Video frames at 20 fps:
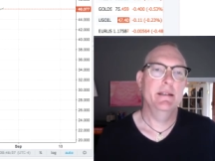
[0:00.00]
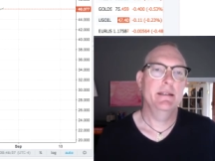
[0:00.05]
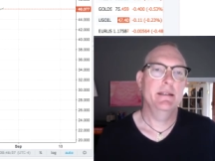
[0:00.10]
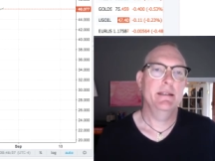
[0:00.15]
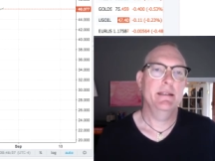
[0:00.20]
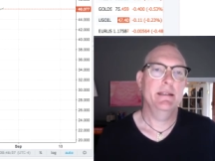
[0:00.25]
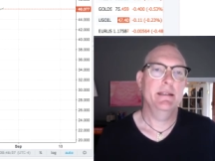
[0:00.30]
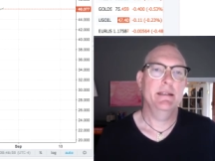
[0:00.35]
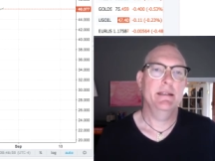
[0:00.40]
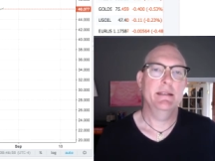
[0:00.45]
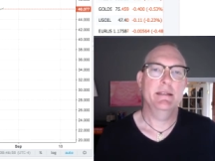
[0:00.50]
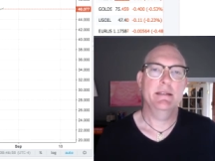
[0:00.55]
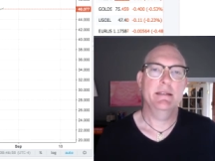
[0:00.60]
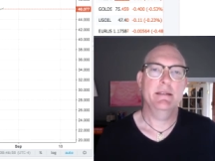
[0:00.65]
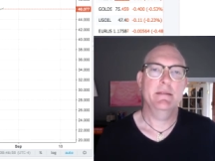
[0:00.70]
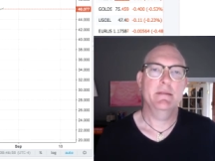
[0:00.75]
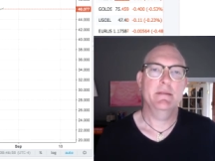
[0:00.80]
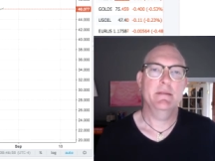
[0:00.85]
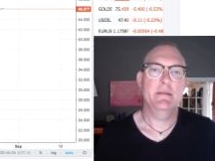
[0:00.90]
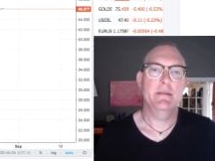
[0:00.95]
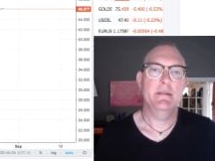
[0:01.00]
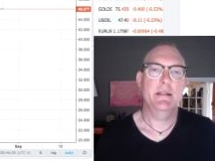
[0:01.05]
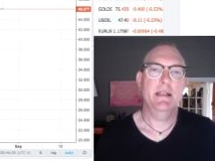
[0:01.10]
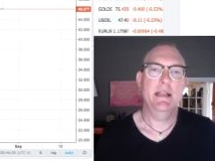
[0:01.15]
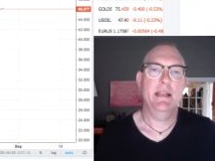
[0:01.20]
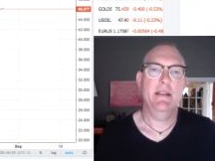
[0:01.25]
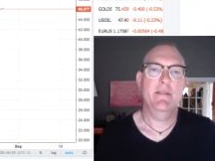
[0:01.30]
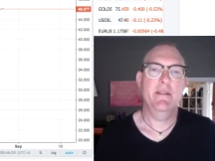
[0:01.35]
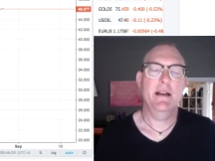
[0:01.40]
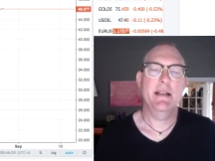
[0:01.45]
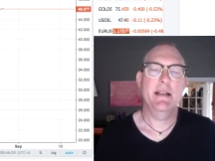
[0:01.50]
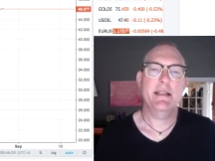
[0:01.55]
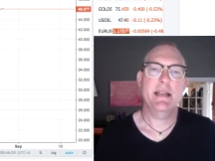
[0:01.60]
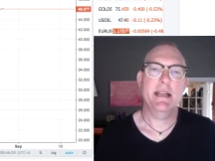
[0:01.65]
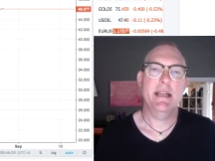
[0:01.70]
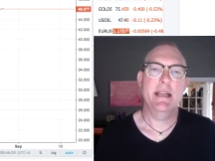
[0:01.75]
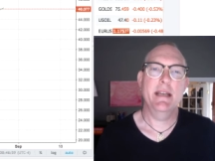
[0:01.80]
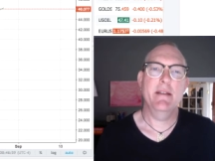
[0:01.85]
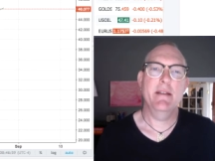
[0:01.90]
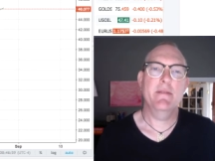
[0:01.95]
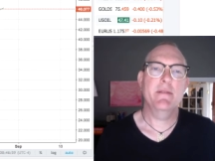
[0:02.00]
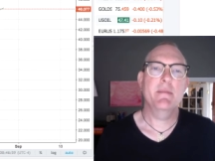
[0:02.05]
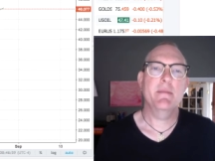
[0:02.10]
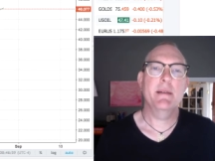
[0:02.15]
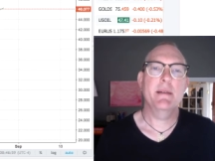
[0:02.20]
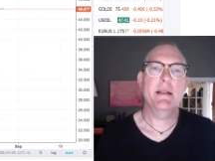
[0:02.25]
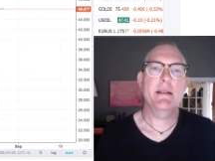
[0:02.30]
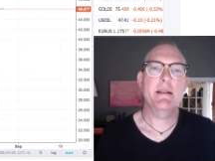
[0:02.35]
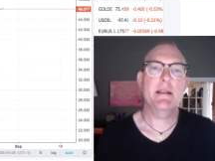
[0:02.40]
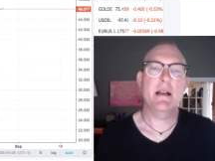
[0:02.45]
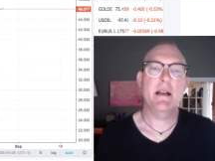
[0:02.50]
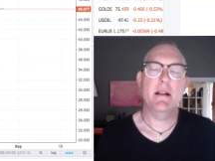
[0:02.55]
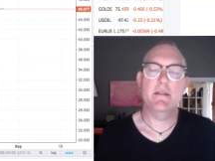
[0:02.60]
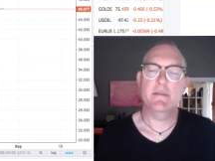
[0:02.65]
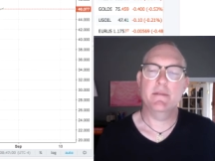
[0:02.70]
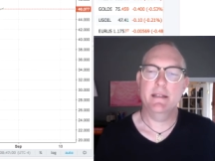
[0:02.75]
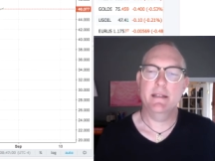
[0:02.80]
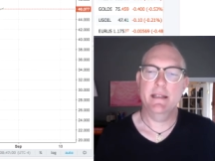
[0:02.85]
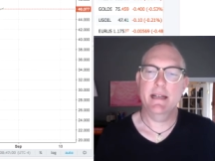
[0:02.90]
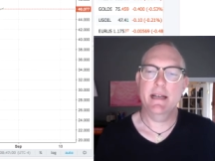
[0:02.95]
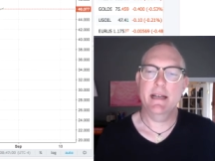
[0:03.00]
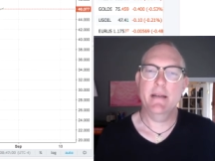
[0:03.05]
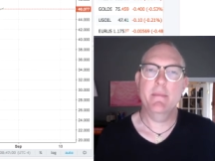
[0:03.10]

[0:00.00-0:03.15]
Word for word: is the advice I give to myself, and I'm